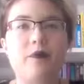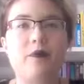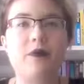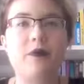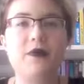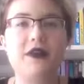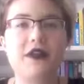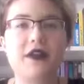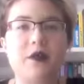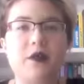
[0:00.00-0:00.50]

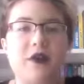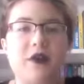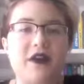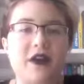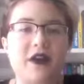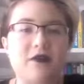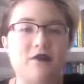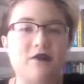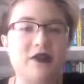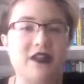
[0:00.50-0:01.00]
You know,
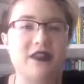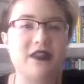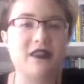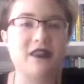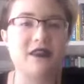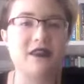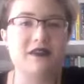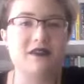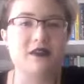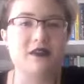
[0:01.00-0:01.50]
I read
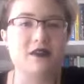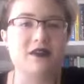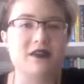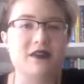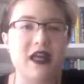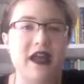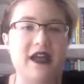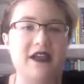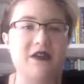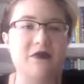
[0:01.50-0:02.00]
things
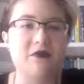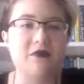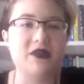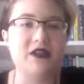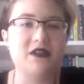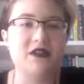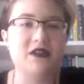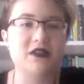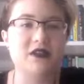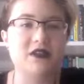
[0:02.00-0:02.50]
online,
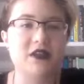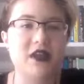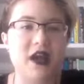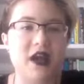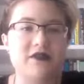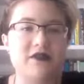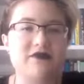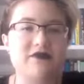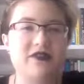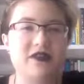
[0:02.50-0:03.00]
but
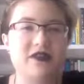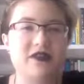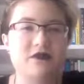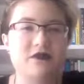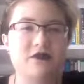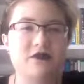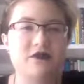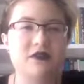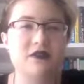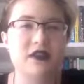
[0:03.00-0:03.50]
I
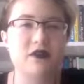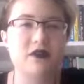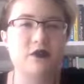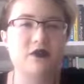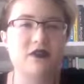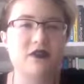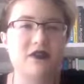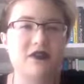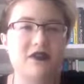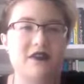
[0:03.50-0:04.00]
feel in
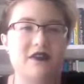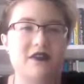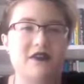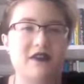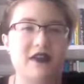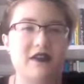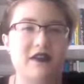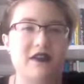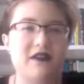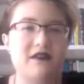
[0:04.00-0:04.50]
order to
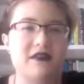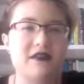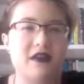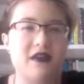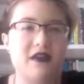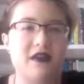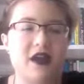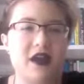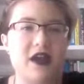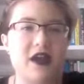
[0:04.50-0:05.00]
study,
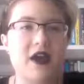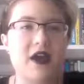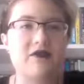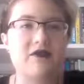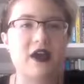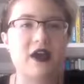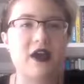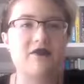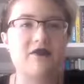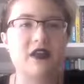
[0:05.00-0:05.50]
I have
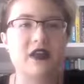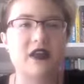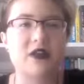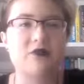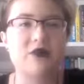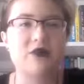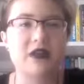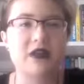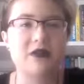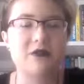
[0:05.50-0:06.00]
to have, like, a
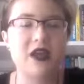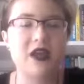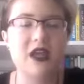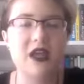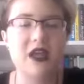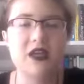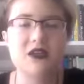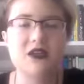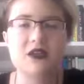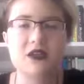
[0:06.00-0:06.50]
book in my
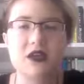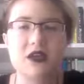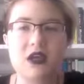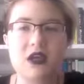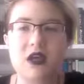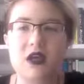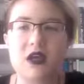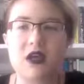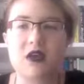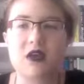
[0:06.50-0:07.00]
hand,
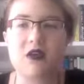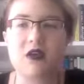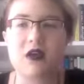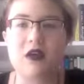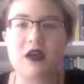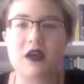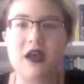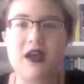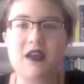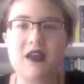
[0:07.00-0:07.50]

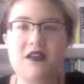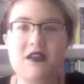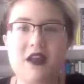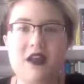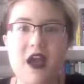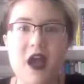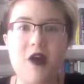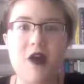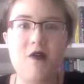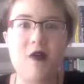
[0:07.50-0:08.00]
and
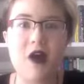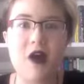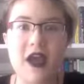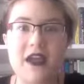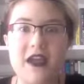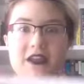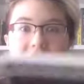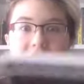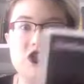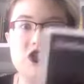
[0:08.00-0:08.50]
now
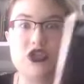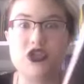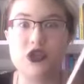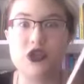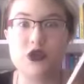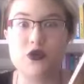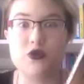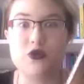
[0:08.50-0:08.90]
I do!